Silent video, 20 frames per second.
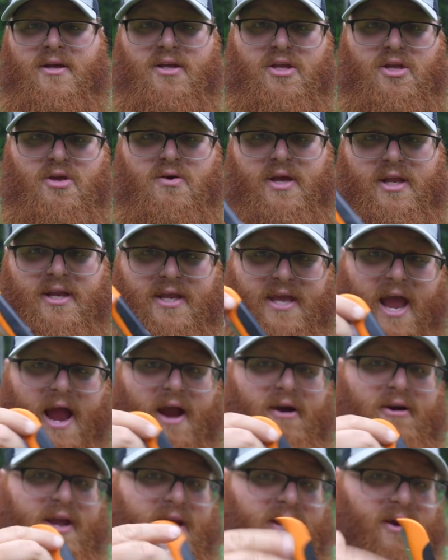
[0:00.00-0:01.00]
you could
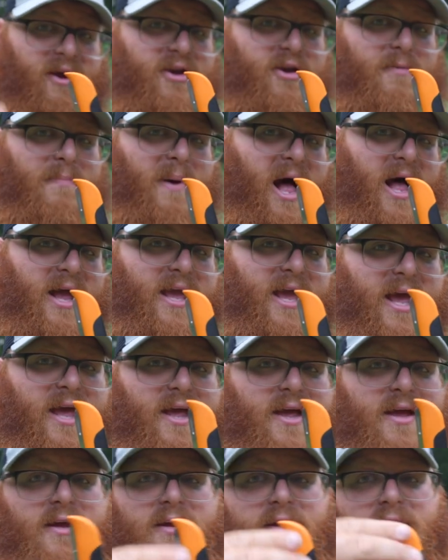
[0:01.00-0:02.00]
carry it on your pocket.
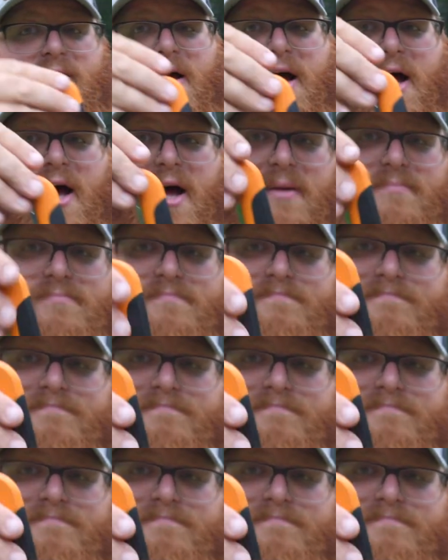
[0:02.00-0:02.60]
You